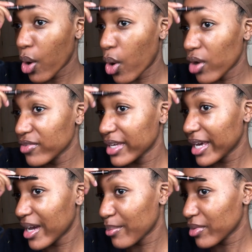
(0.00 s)
off
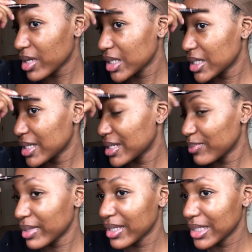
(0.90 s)
camera
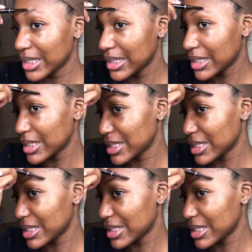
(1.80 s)
because